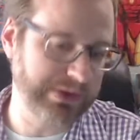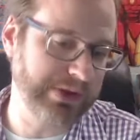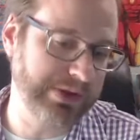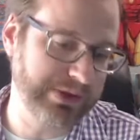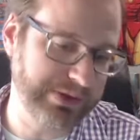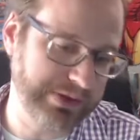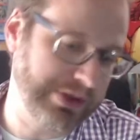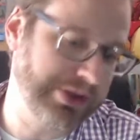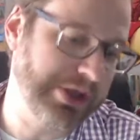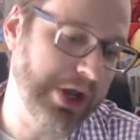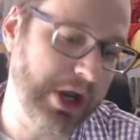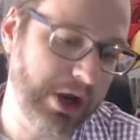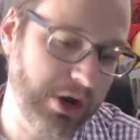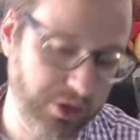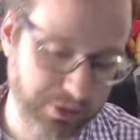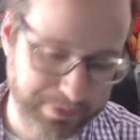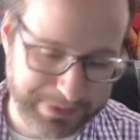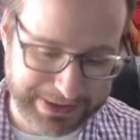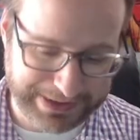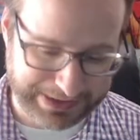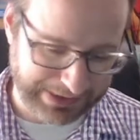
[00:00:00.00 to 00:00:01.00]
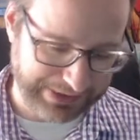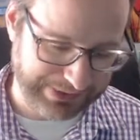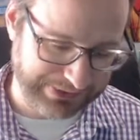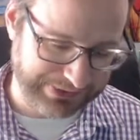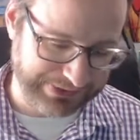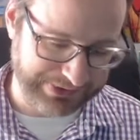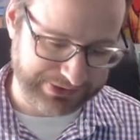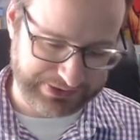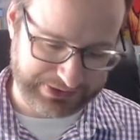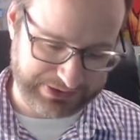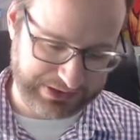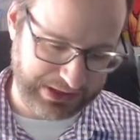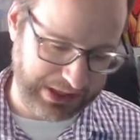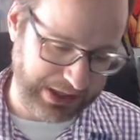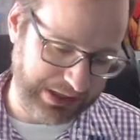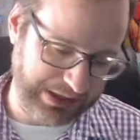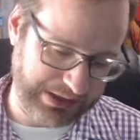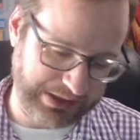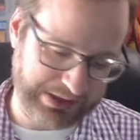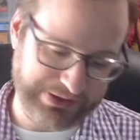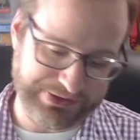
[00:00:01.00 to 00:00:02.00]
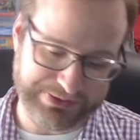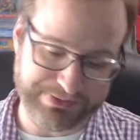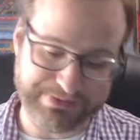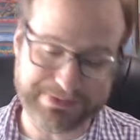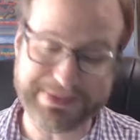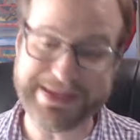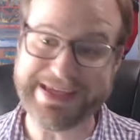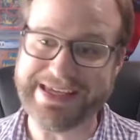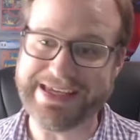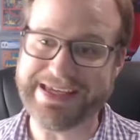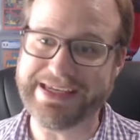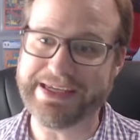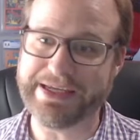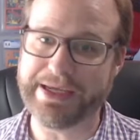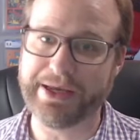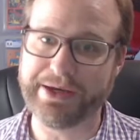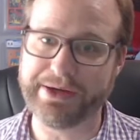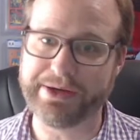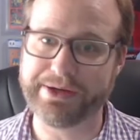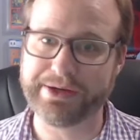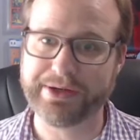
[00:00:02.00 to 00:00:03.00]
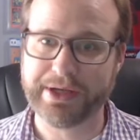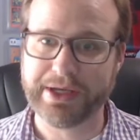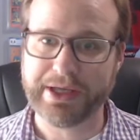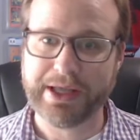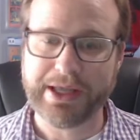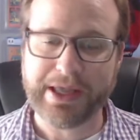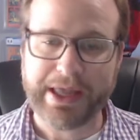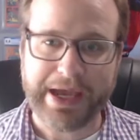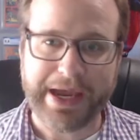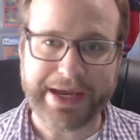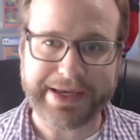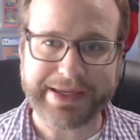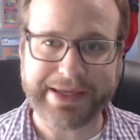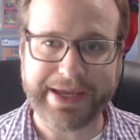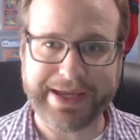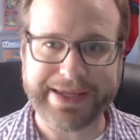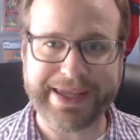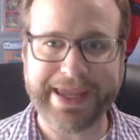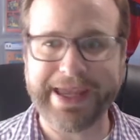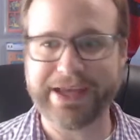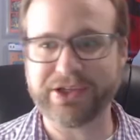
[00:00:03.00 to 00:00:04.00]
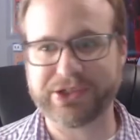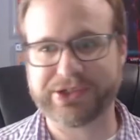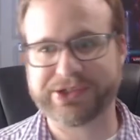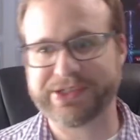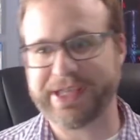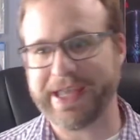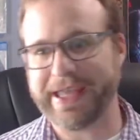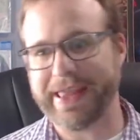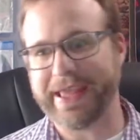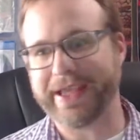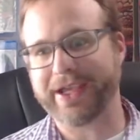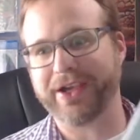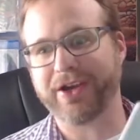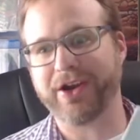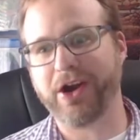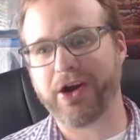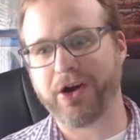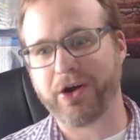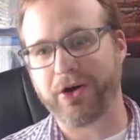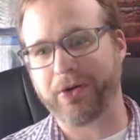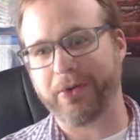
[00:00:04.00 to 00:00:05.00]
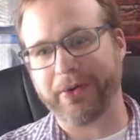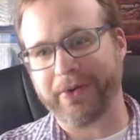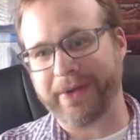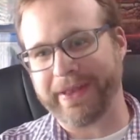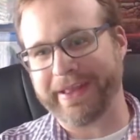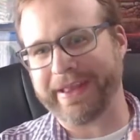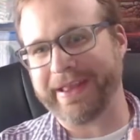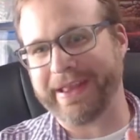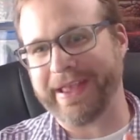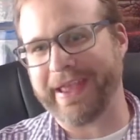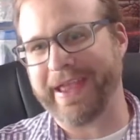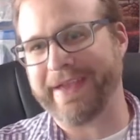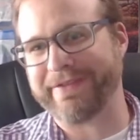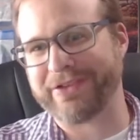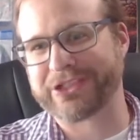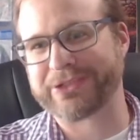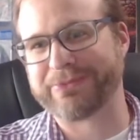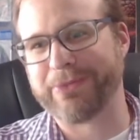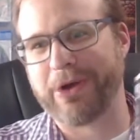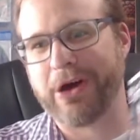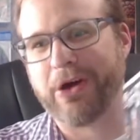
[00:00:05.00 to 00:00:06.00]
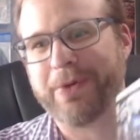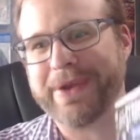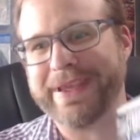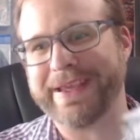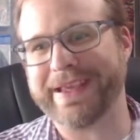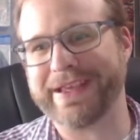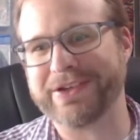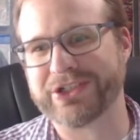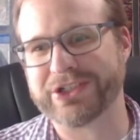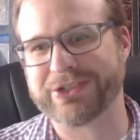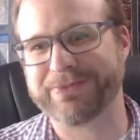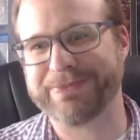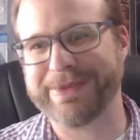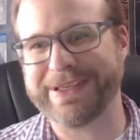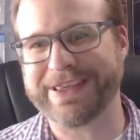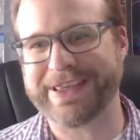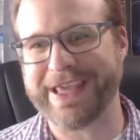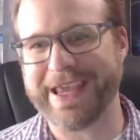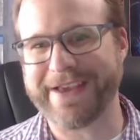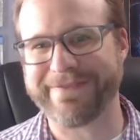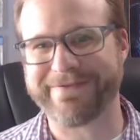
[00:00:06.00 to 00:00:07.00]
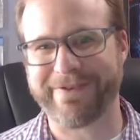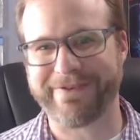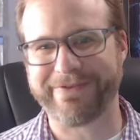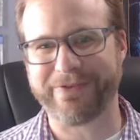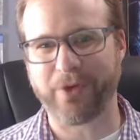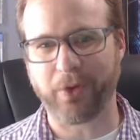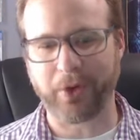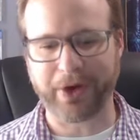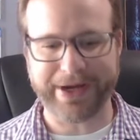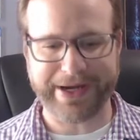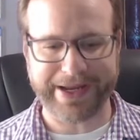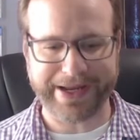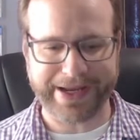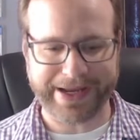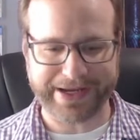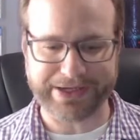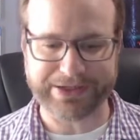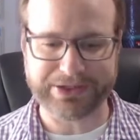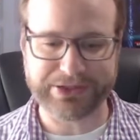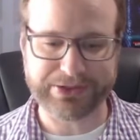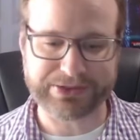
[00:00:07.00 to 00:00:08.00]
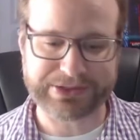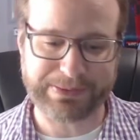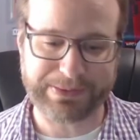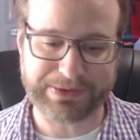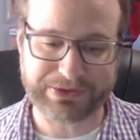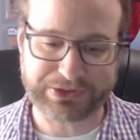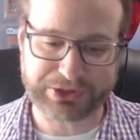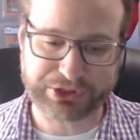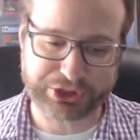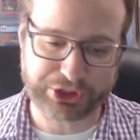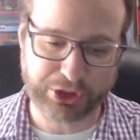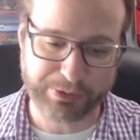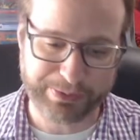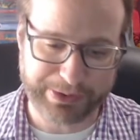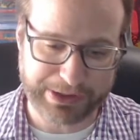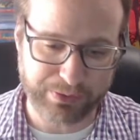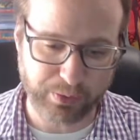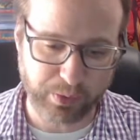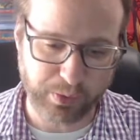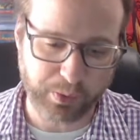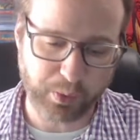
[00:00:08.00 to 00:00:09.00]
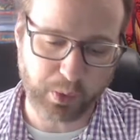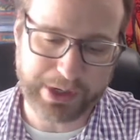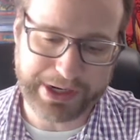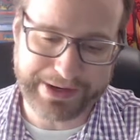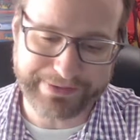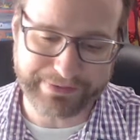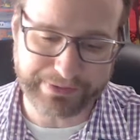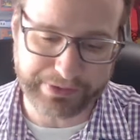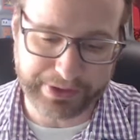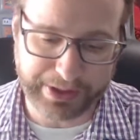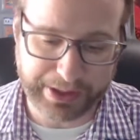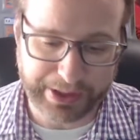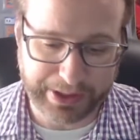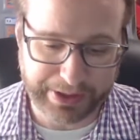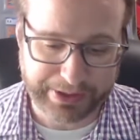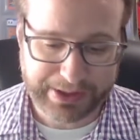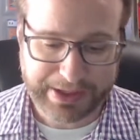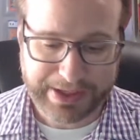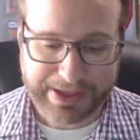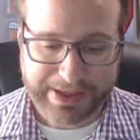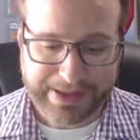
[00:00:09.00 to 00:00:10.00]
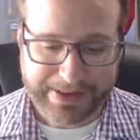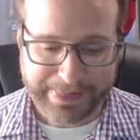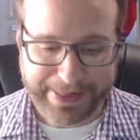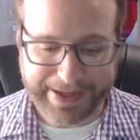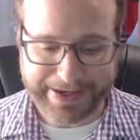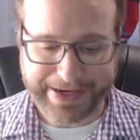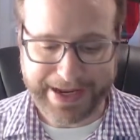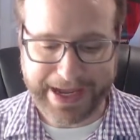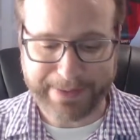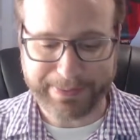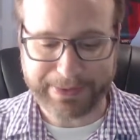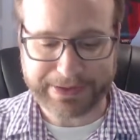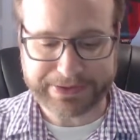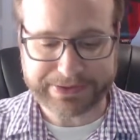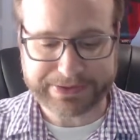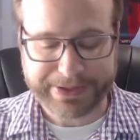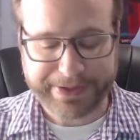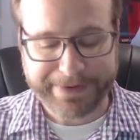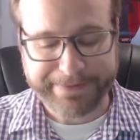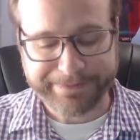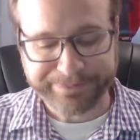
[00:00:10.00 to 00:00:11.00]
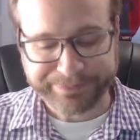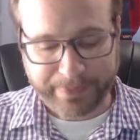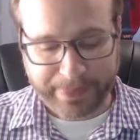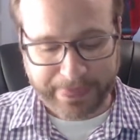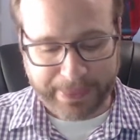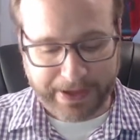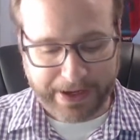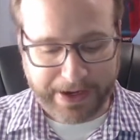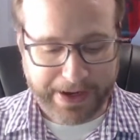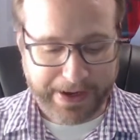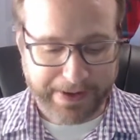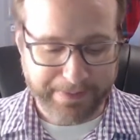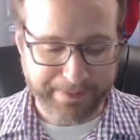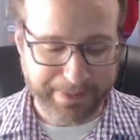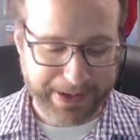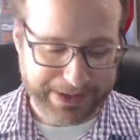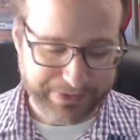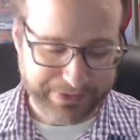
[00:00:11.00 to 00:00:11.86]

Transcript: though because it's me and I, I can't just say like oh uh, have a small week and just be thankful for it i gotta do something stupid whenever uh, that happens uh, but